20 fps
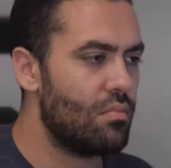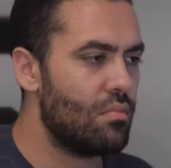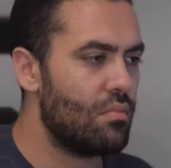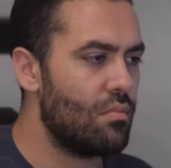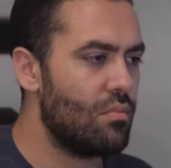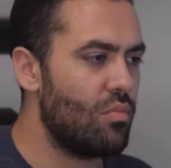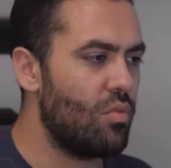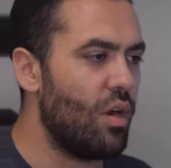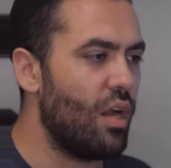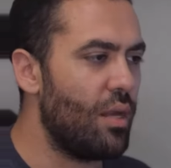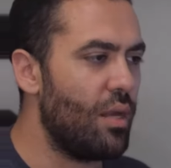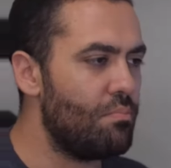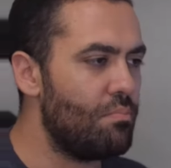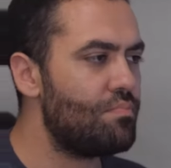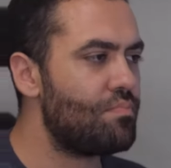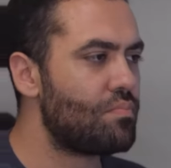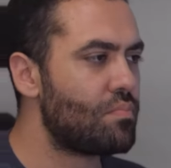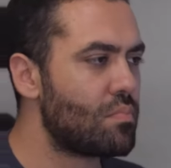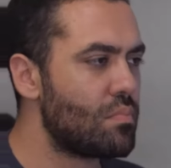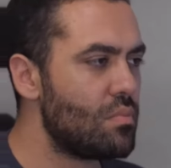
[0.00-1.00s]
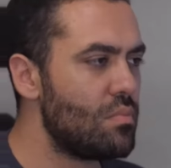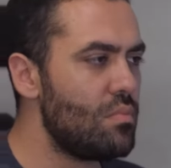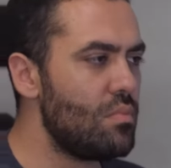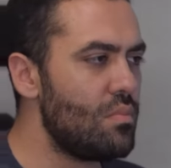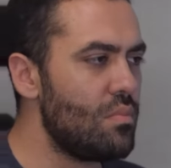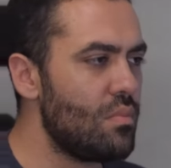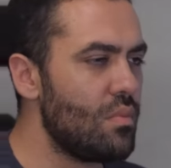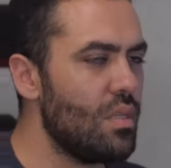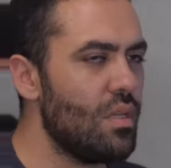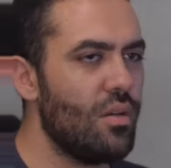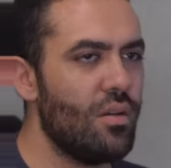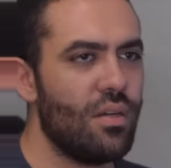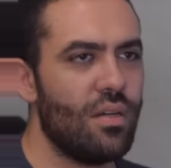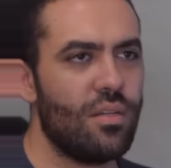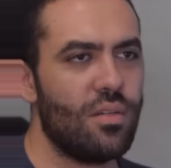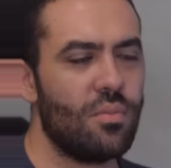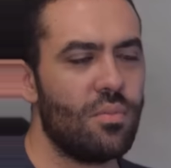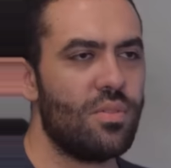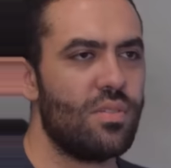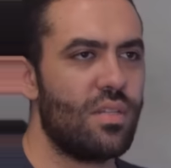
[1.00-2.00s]
Right. No,
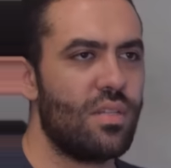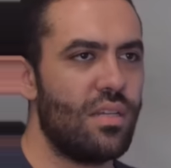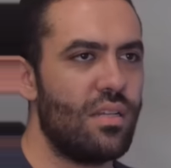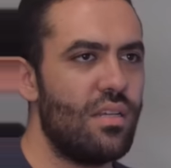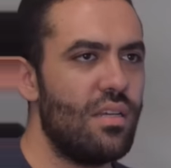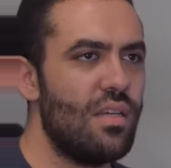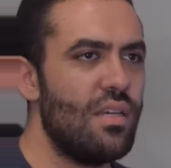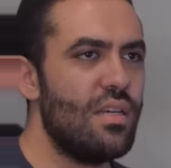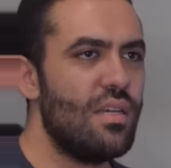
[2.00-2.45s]
100%.